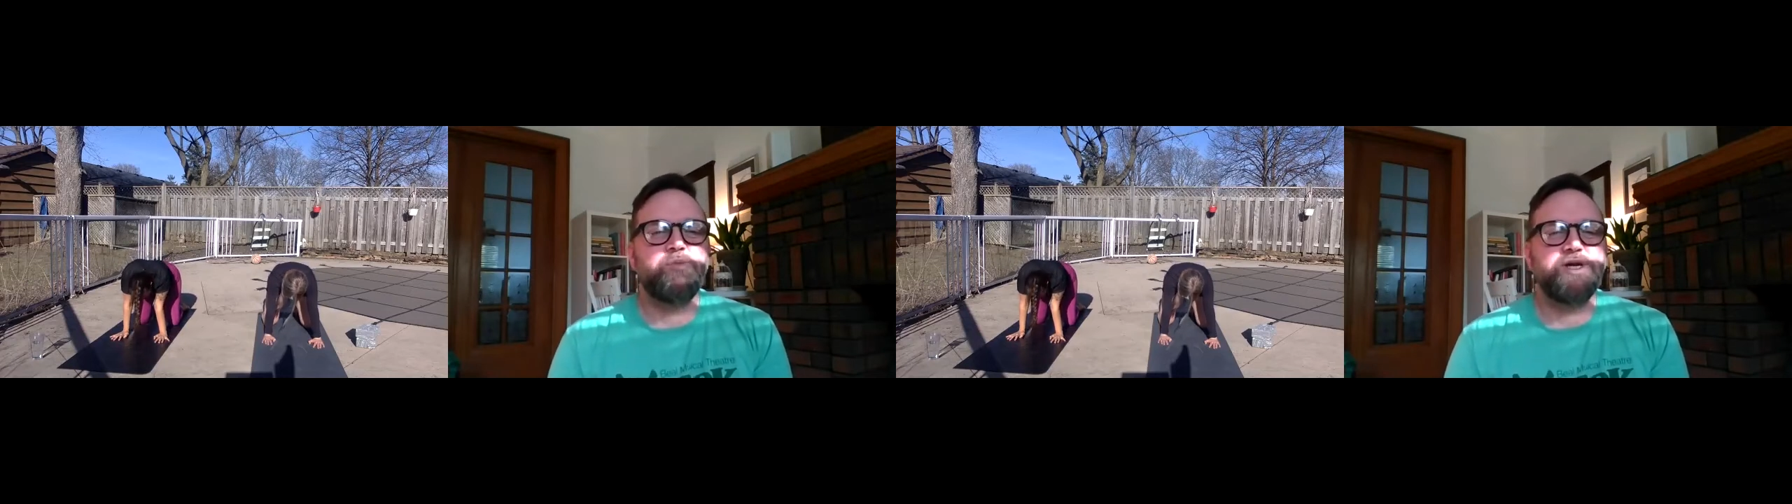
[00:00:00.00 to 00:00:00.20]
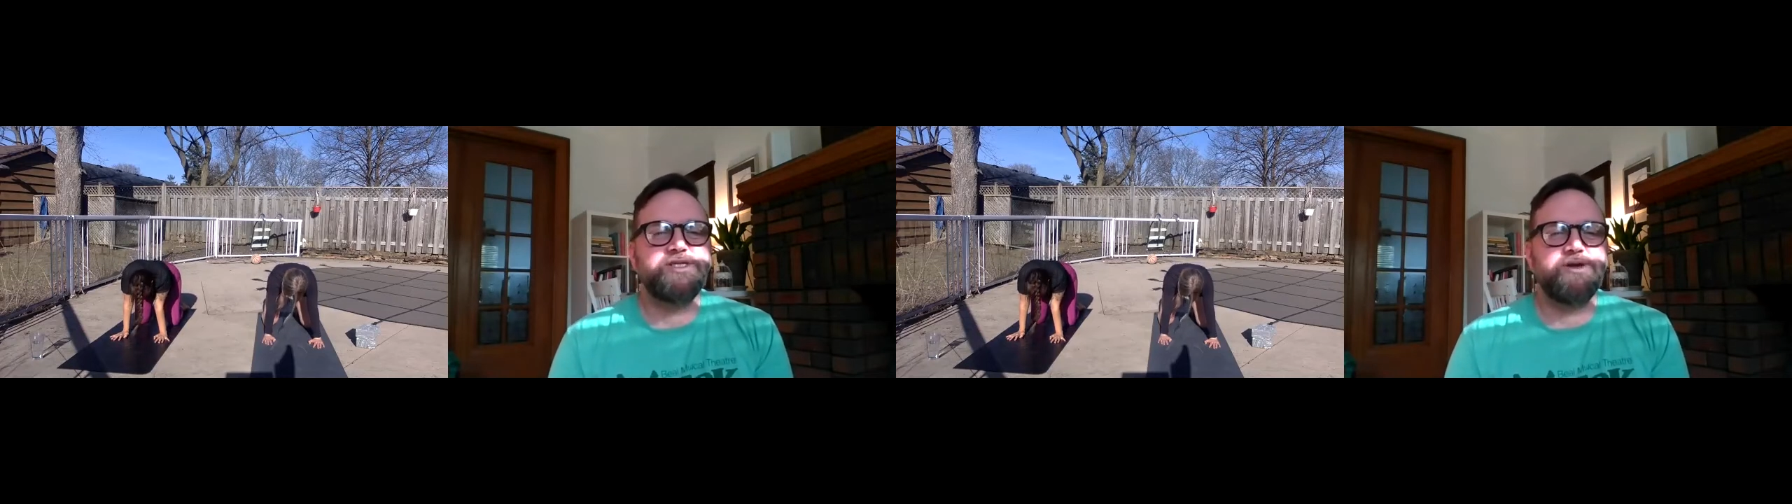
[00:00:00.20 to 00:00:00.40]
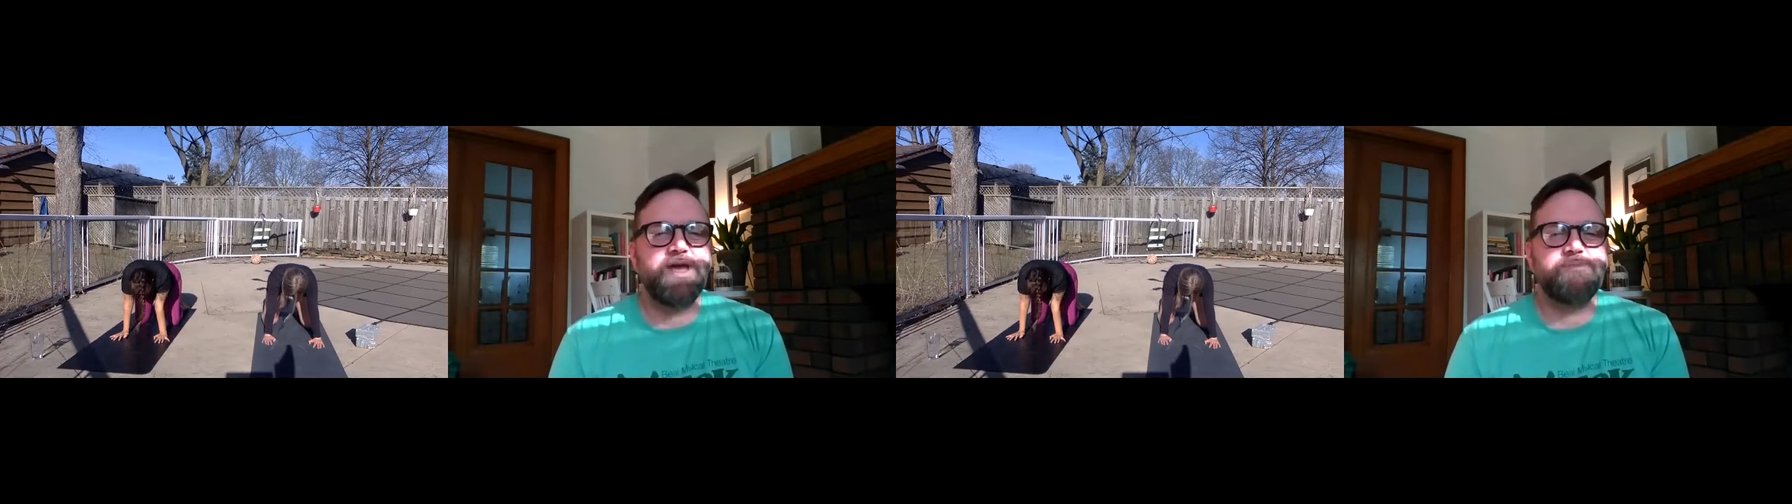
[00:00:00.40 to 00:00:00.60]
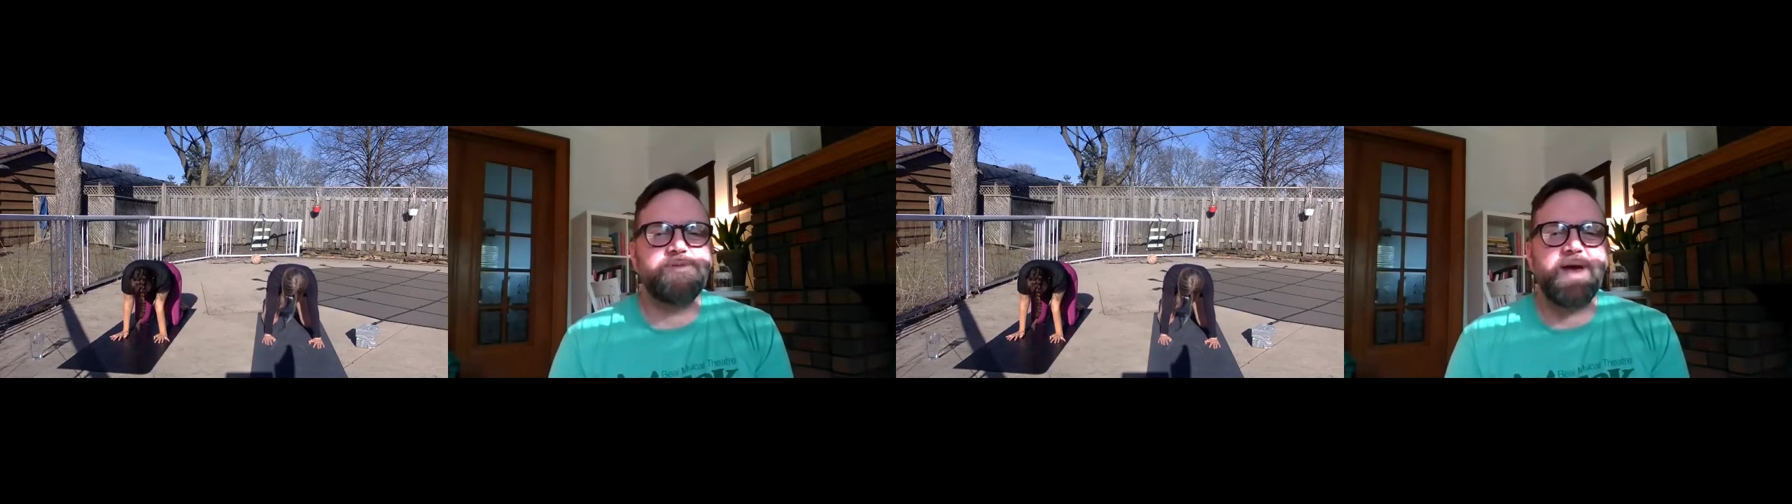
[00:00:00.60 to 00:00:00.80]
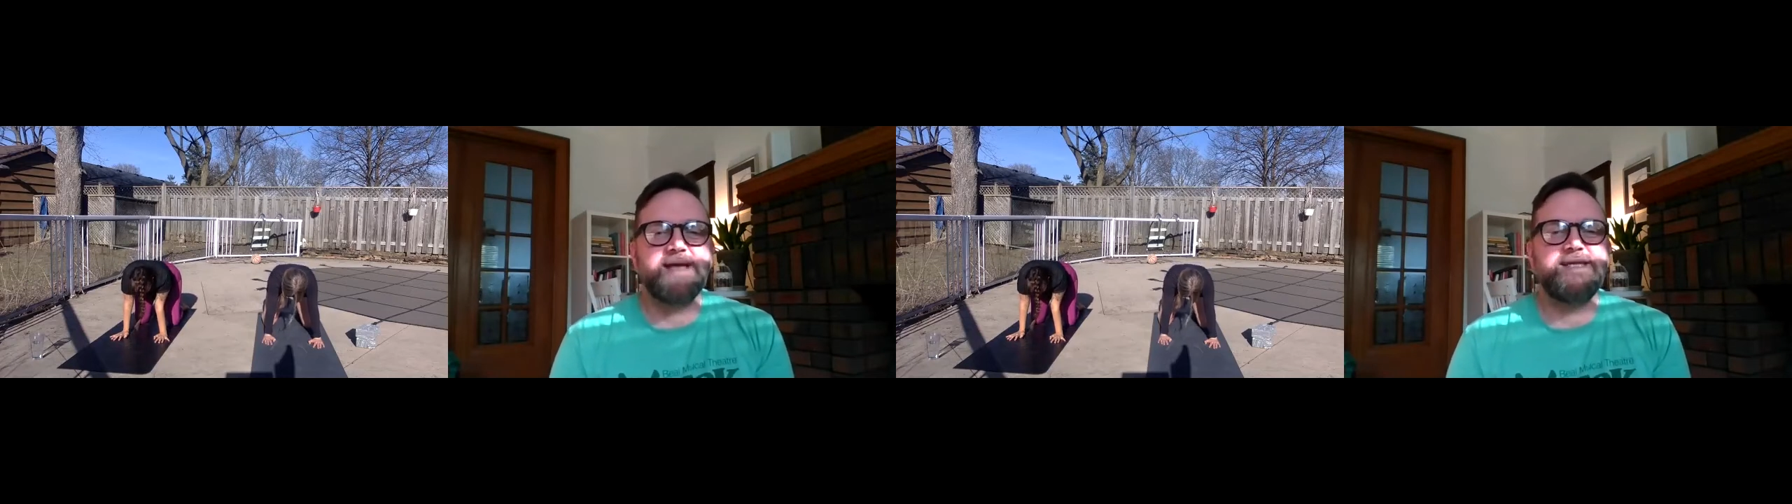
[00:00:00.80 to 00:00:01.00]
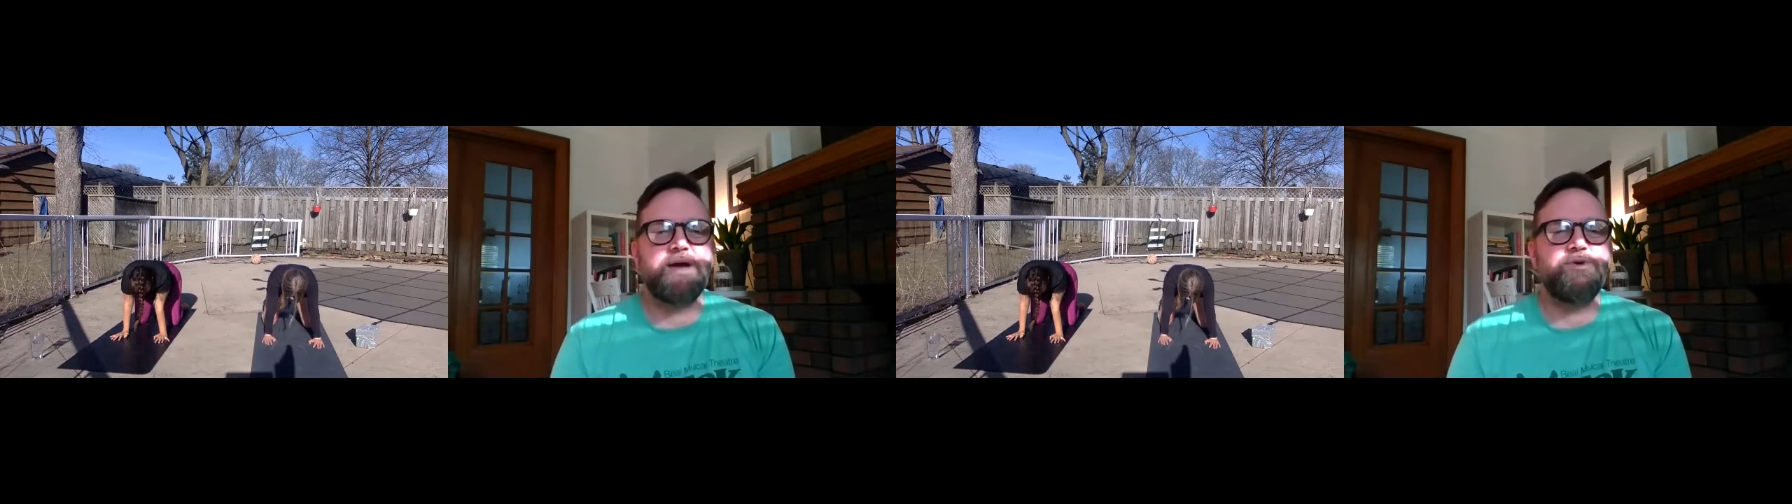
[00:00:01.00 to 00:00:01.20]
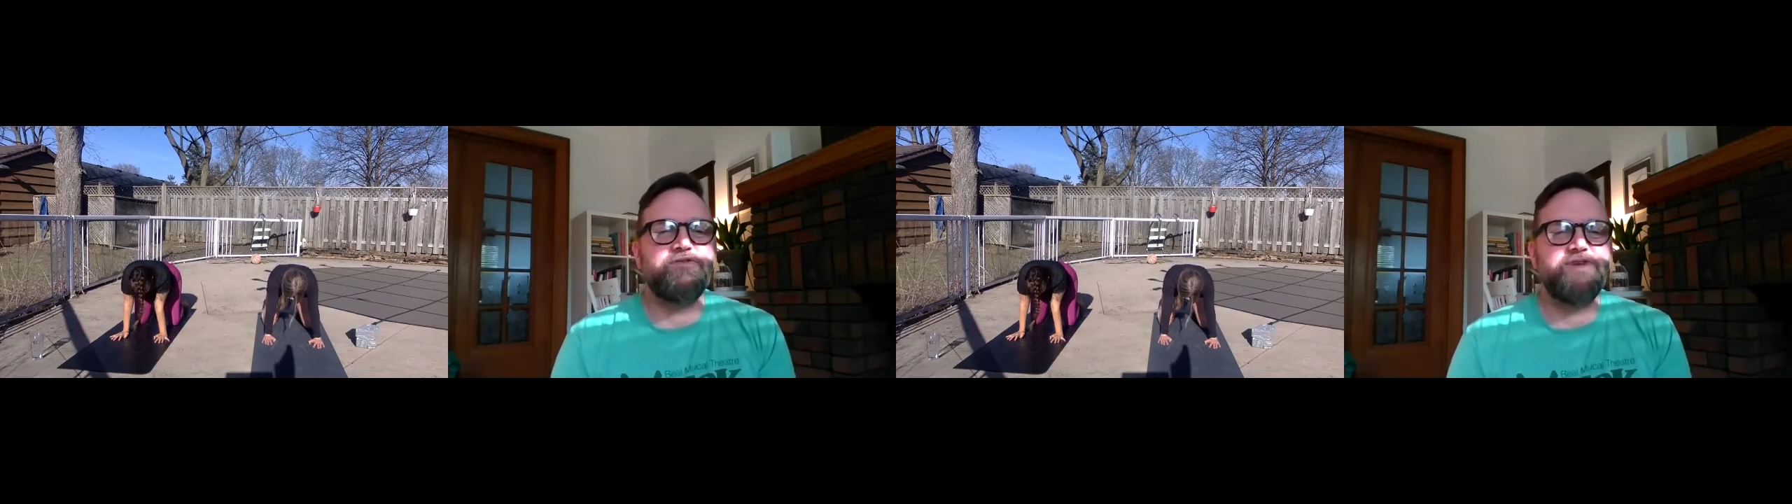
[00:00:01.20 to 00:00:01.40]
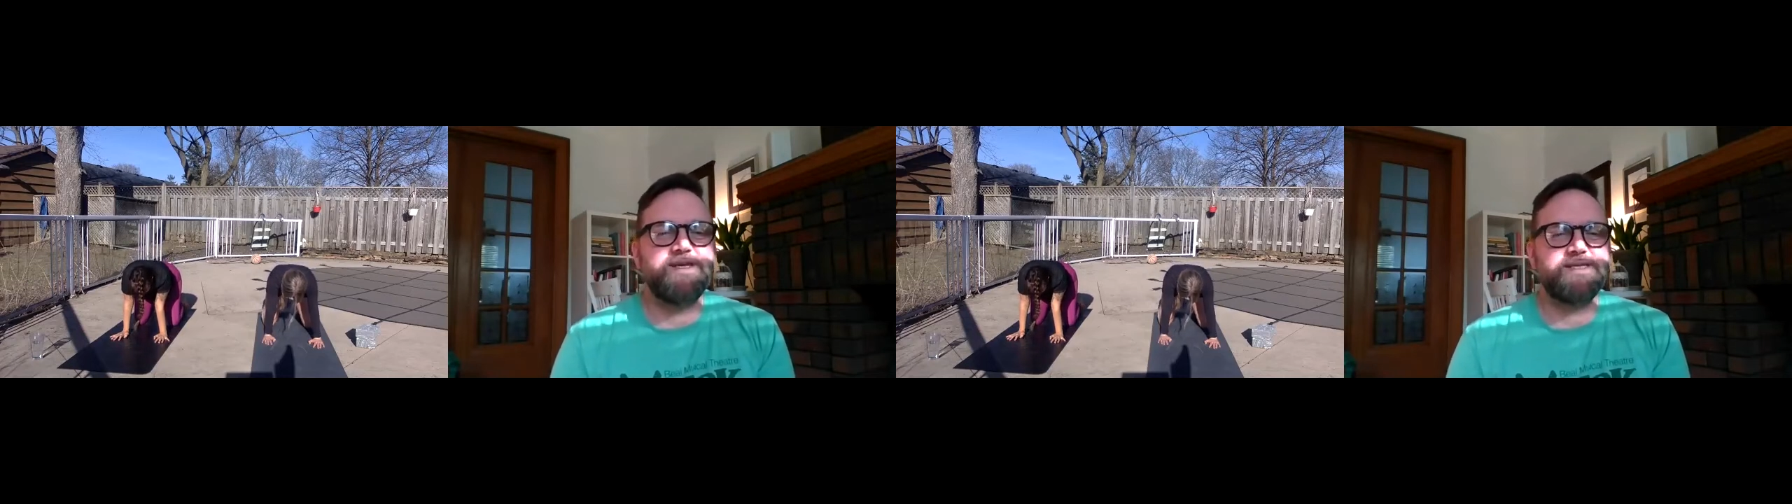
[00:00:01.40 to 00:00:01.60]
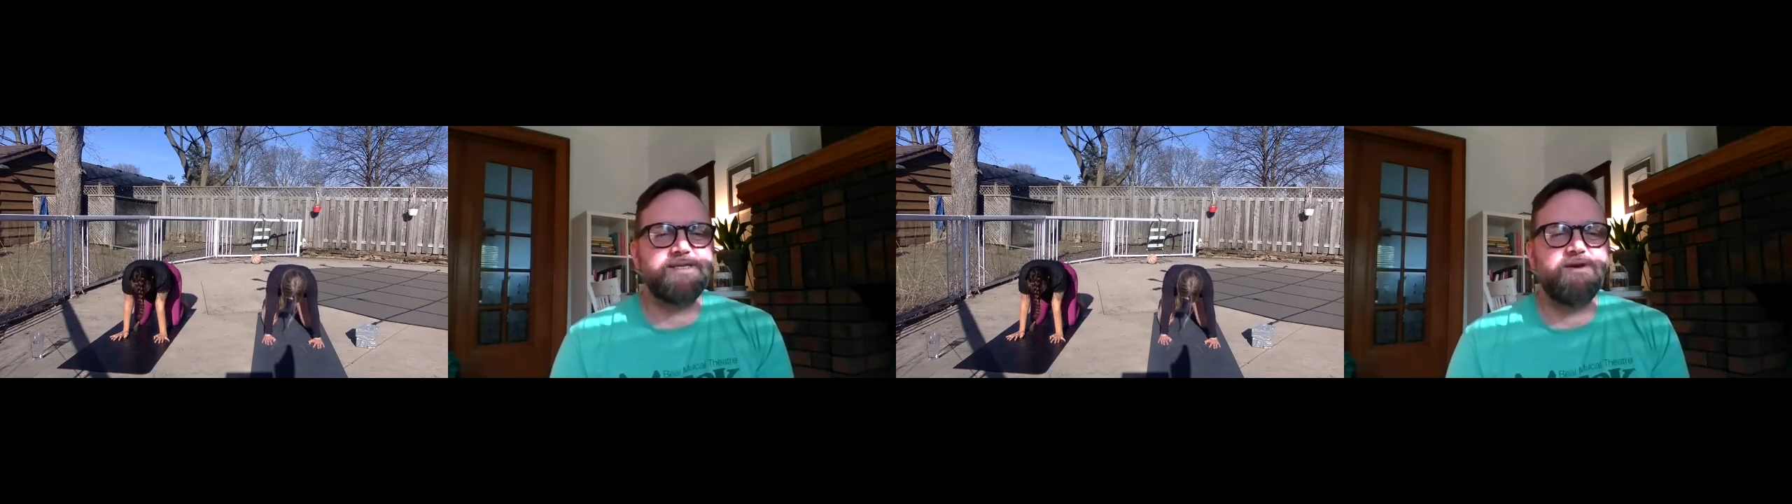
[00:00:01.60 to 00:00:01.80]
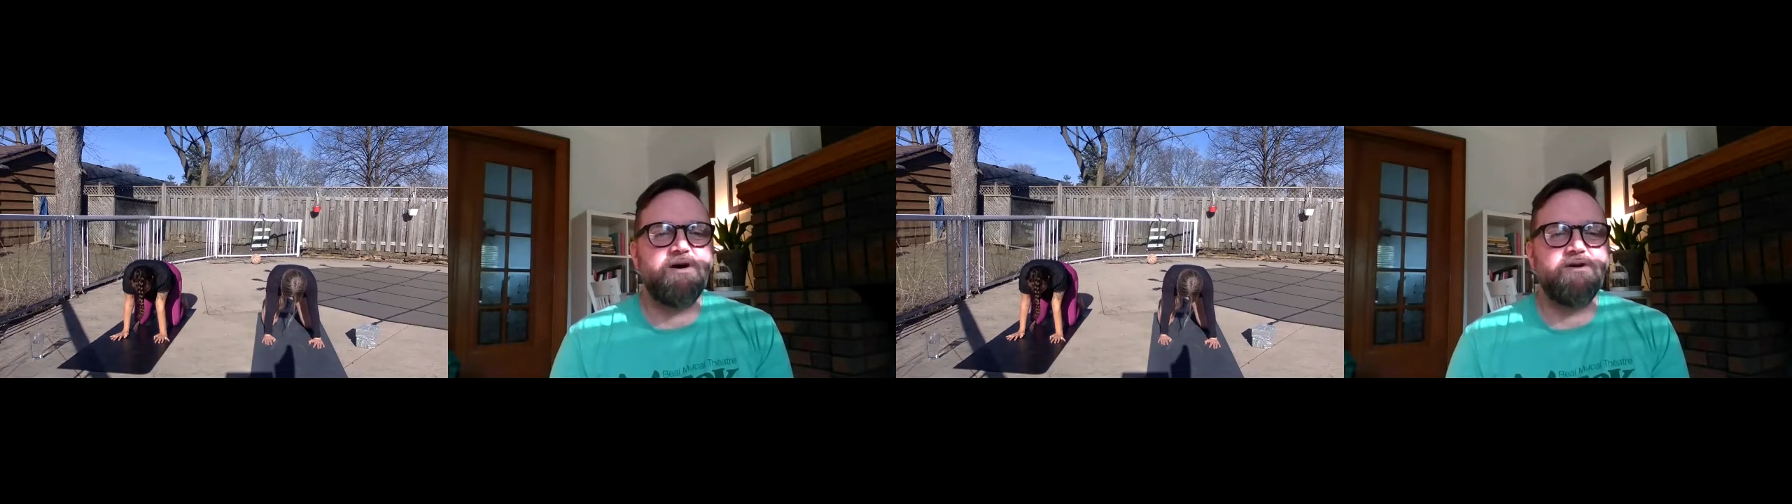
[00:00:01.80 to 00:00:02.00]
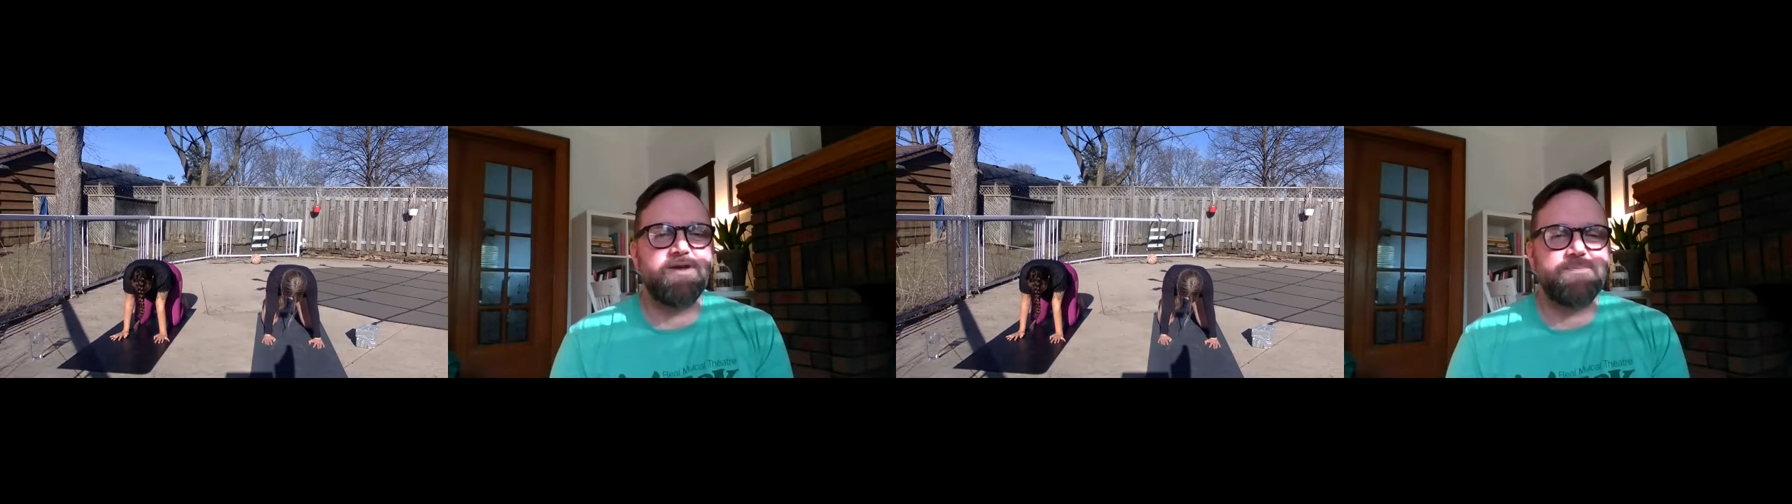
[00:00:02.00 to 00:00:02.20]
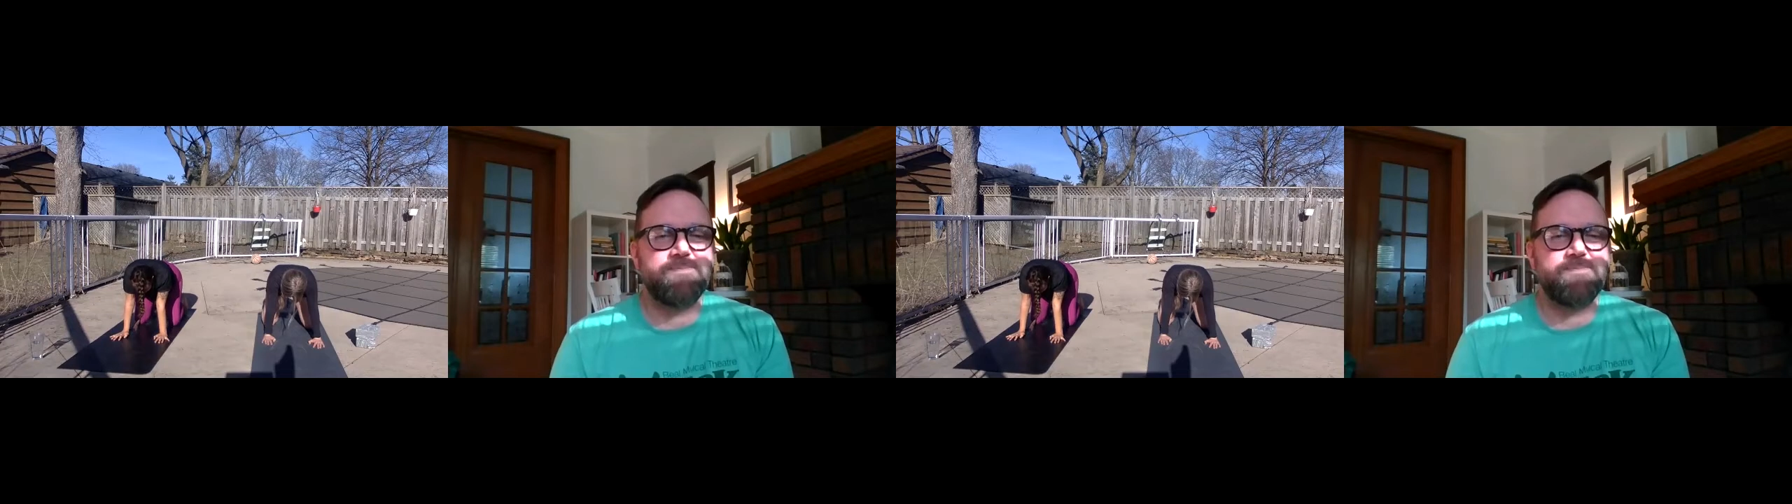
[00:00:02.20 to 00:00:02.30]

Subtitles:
press your hips back, downward facing dog.